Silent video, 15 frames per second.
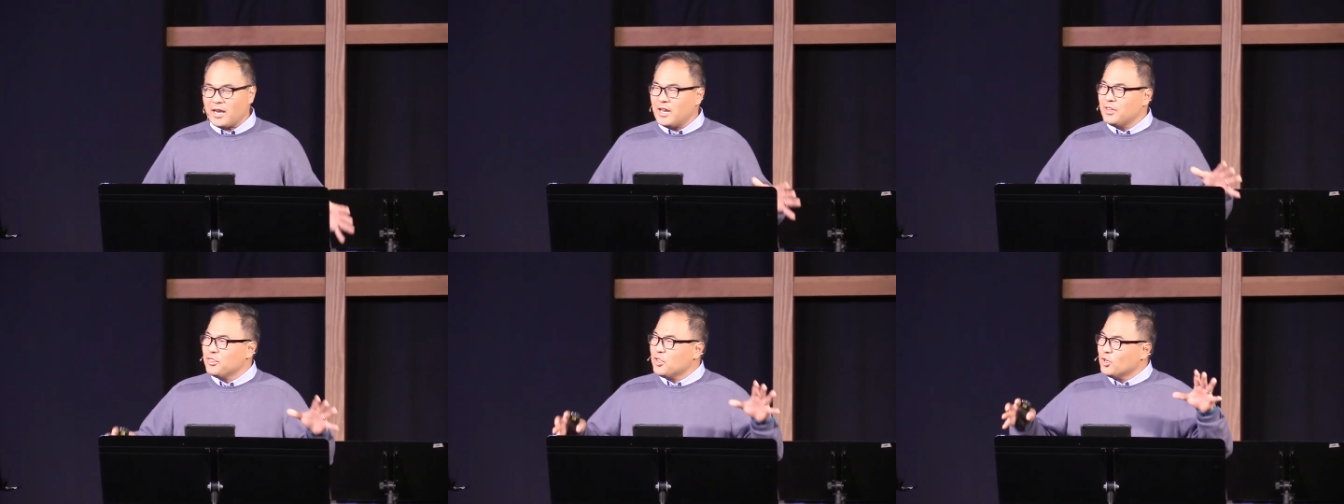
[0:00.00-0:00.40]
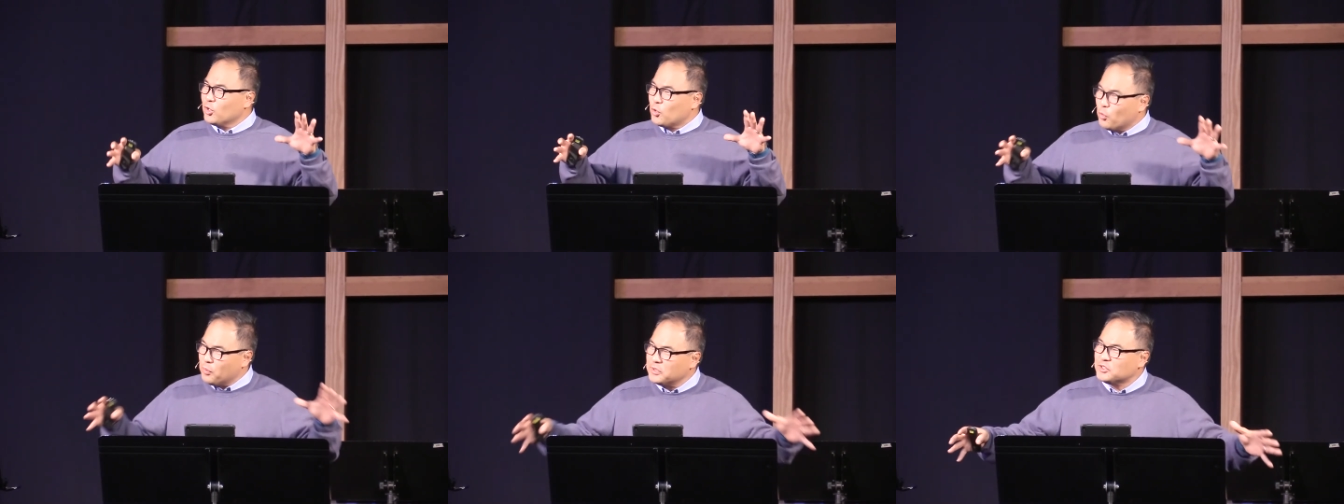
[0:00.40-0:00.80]
and they're
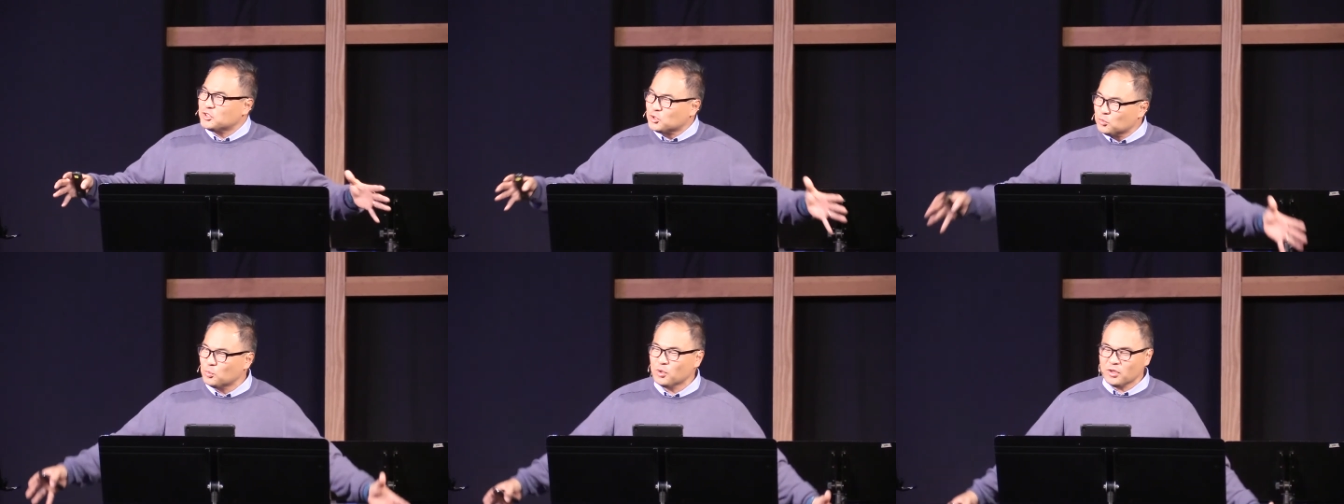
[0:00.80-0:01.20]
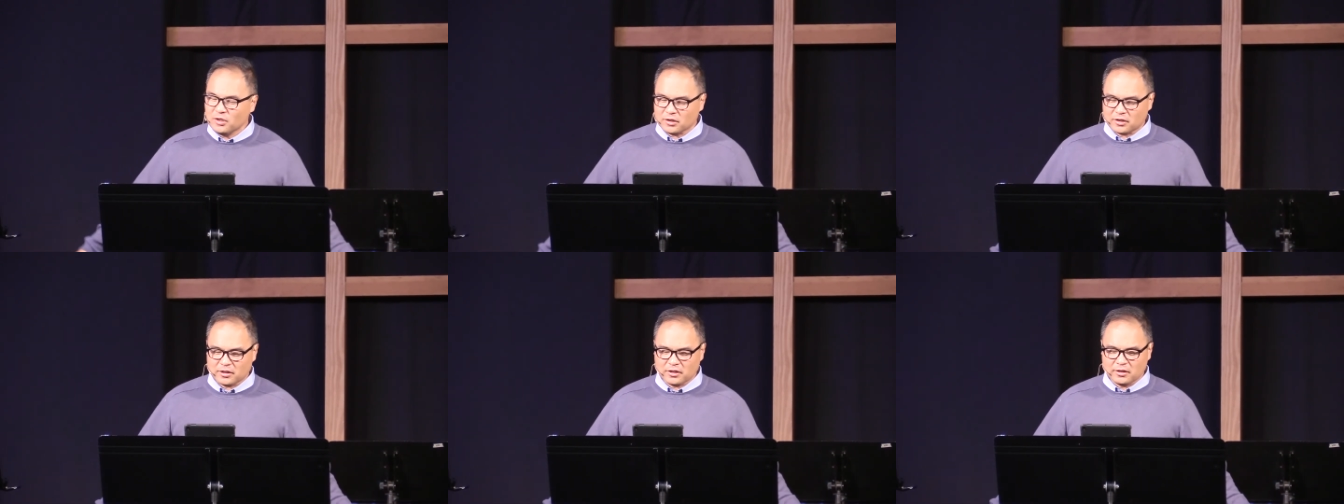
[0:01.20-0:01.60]
going to
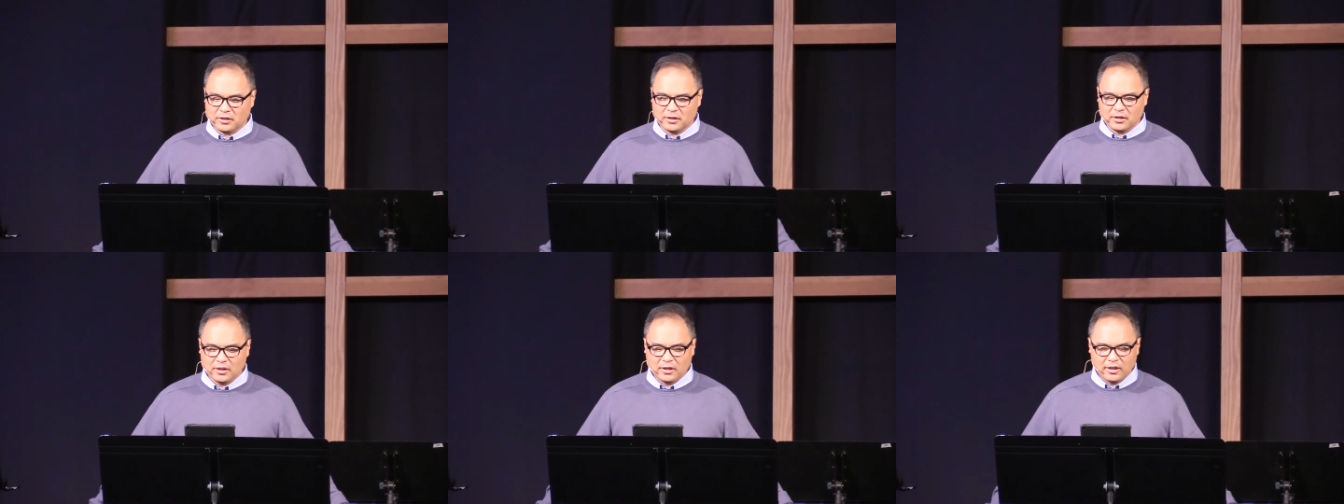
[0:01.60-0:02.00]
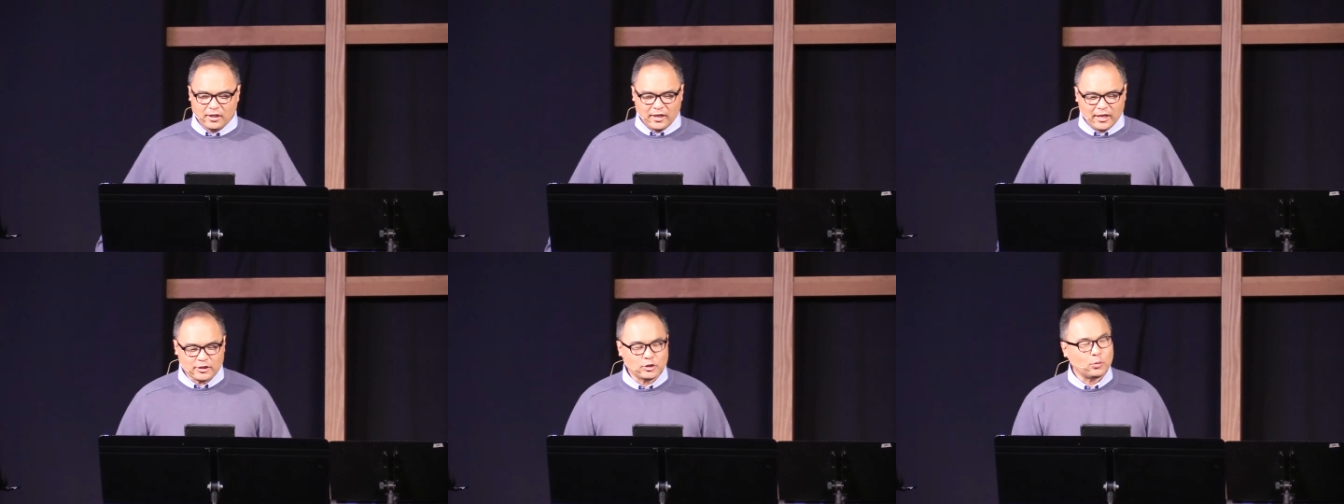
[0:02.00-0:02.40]
work.
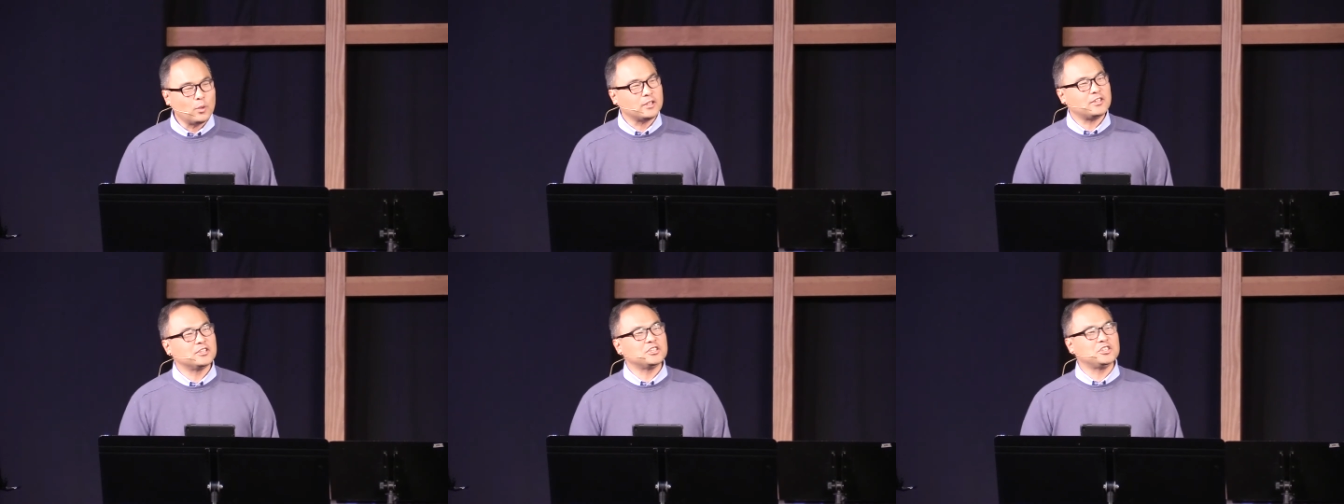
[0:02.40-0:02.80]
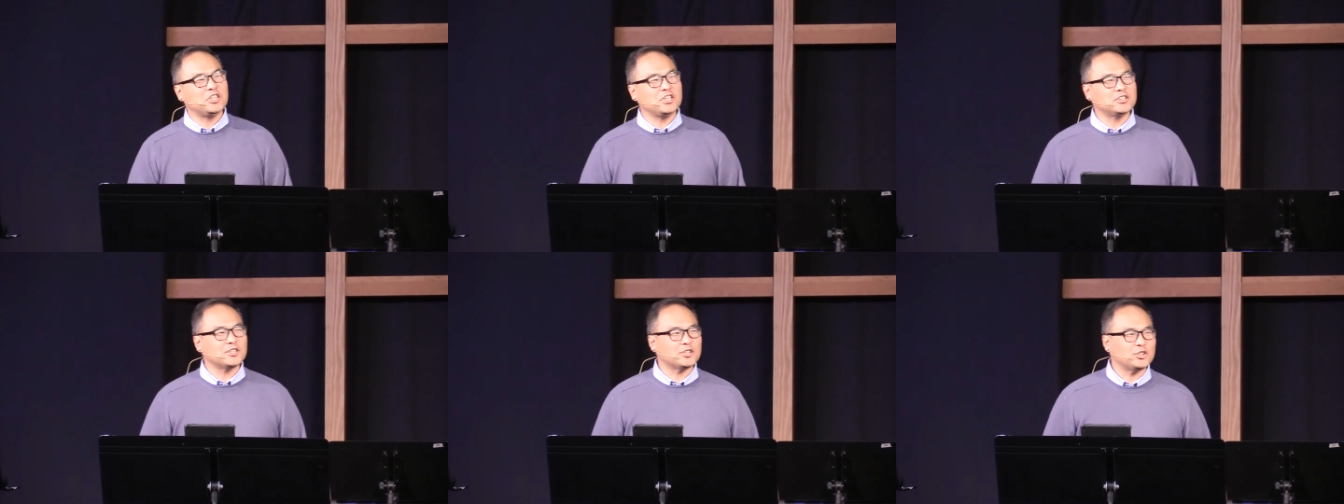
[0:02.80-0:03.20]
And so, what does
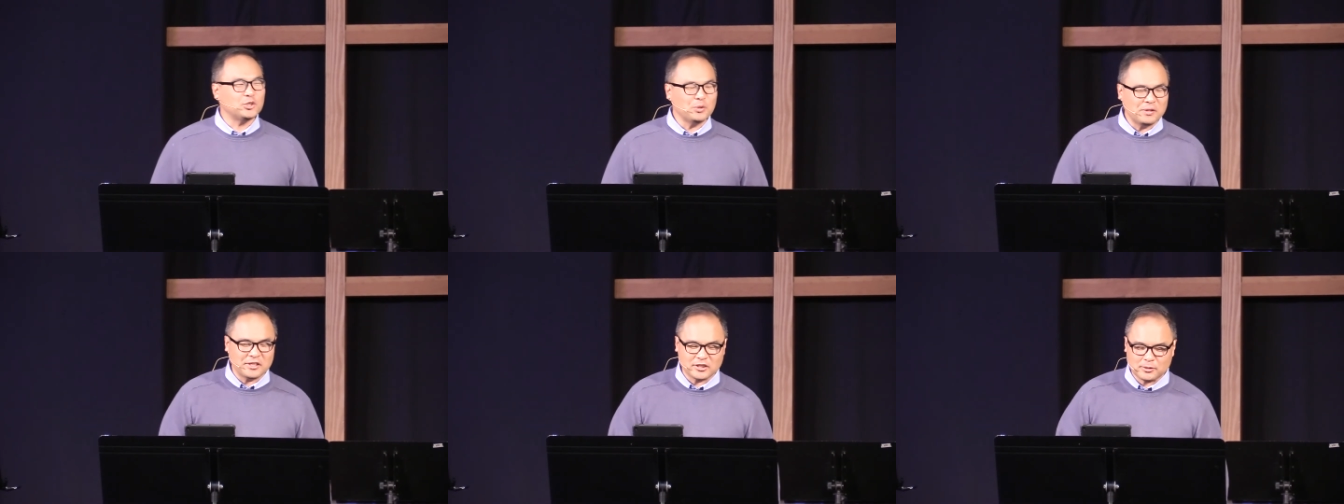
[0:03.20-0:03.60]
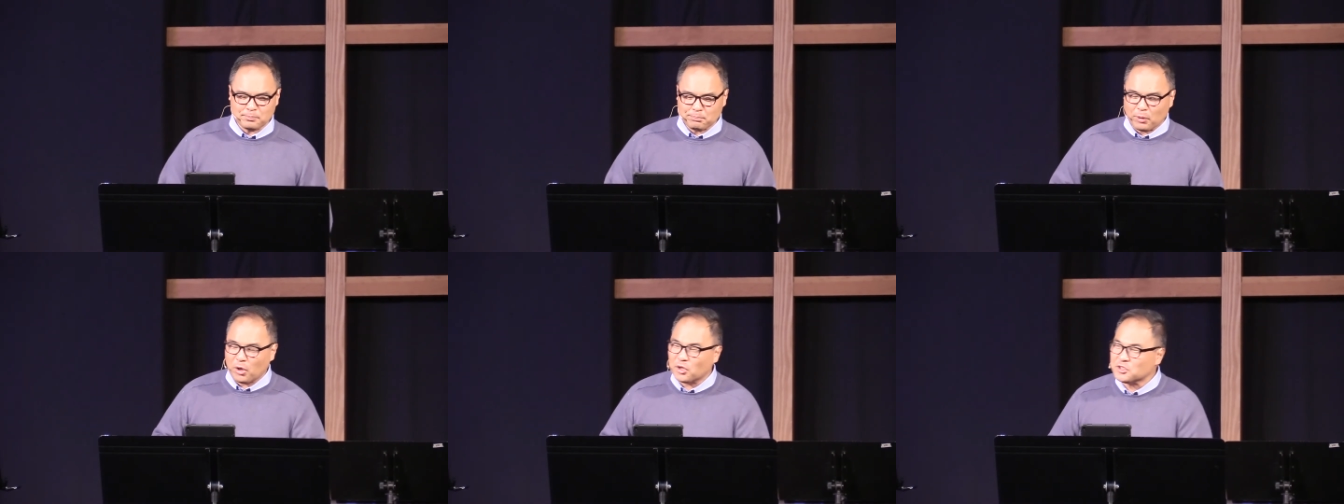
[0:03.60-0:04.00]
Jesus do in his
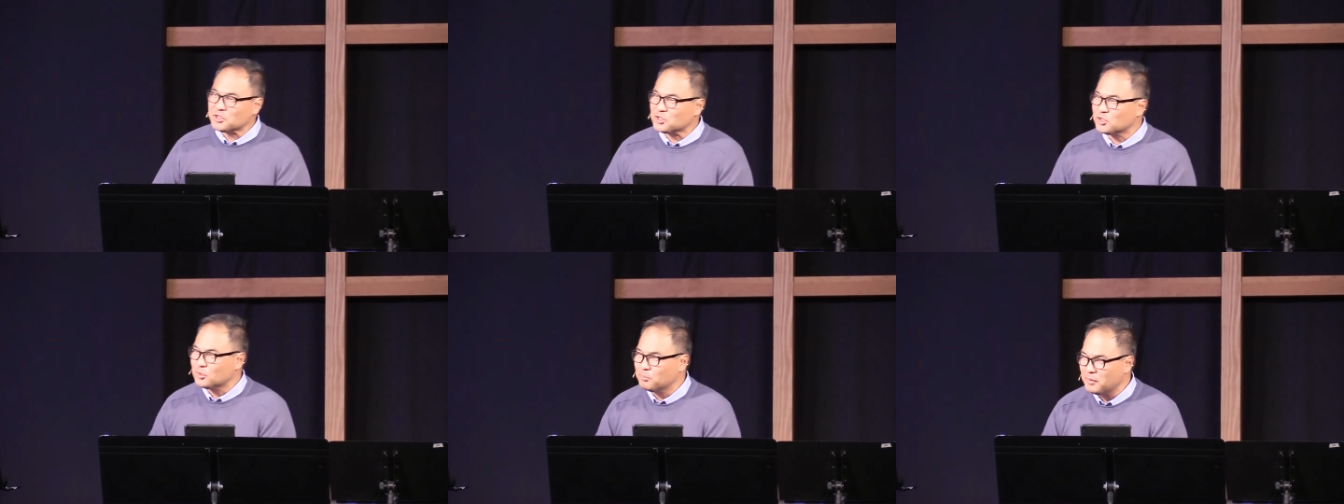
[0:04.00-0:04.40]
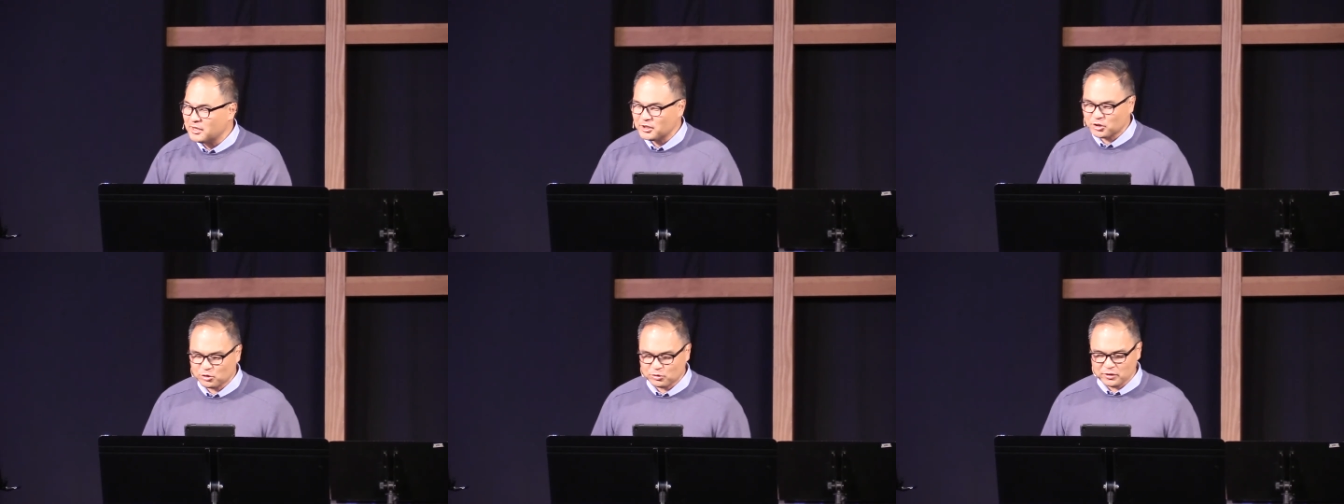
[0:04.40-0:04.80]
personal
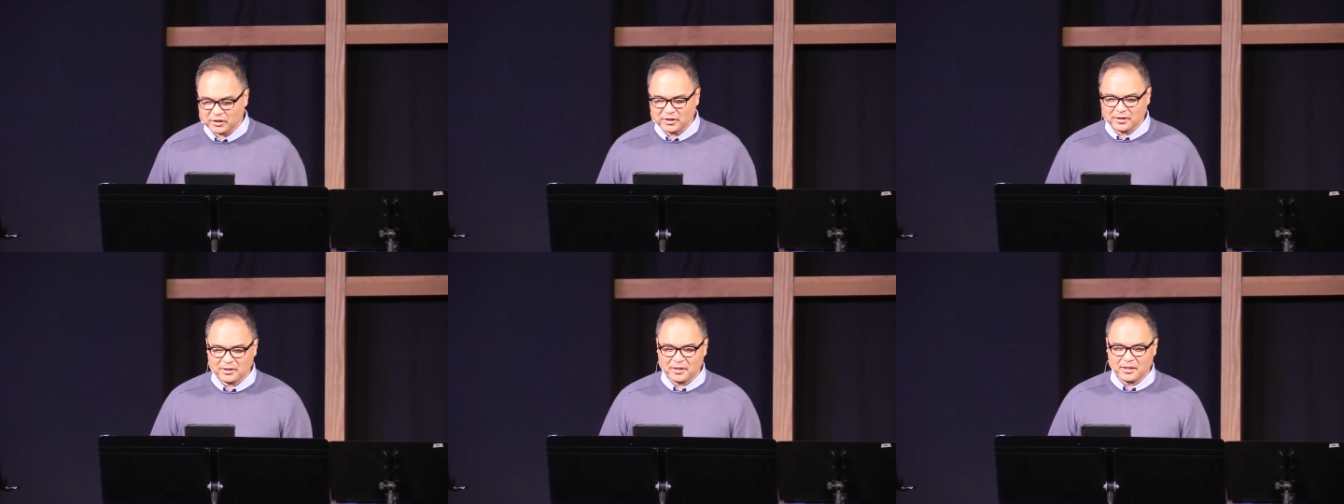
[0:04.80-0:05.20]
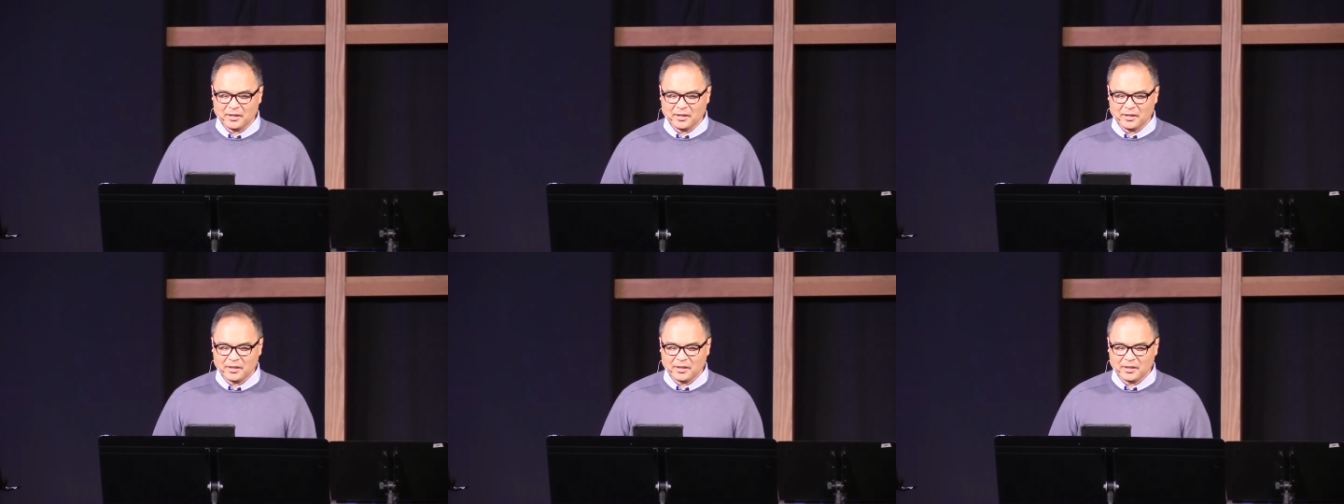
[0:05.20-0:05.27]
ministry?